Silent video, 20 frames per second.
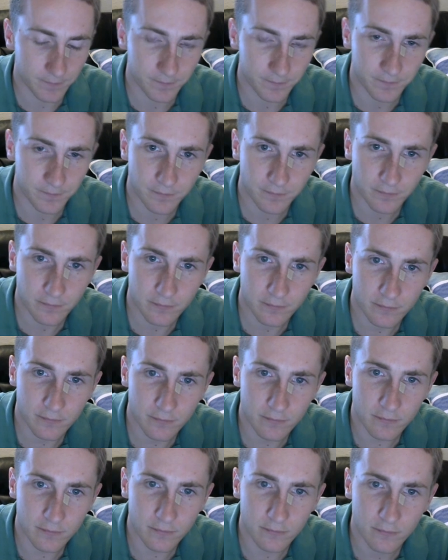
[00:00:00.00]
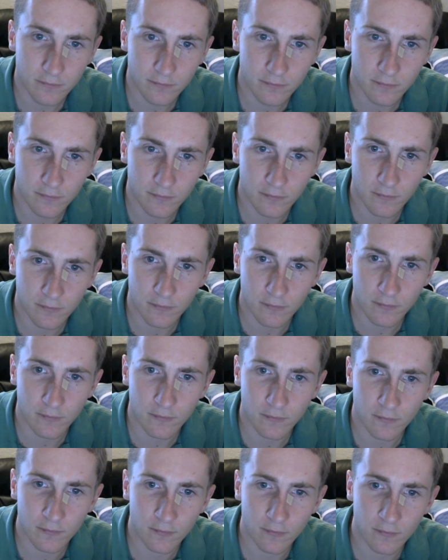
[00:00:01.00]

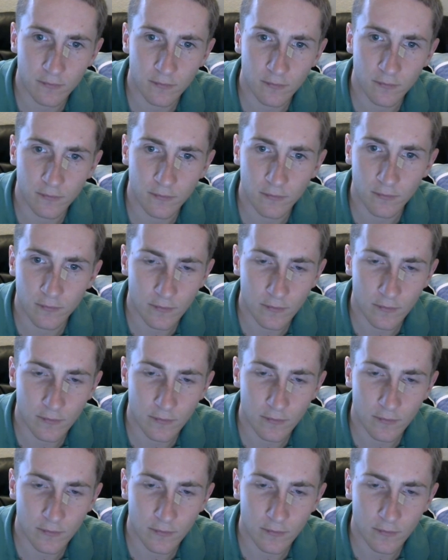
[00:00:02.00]
Nothing is said.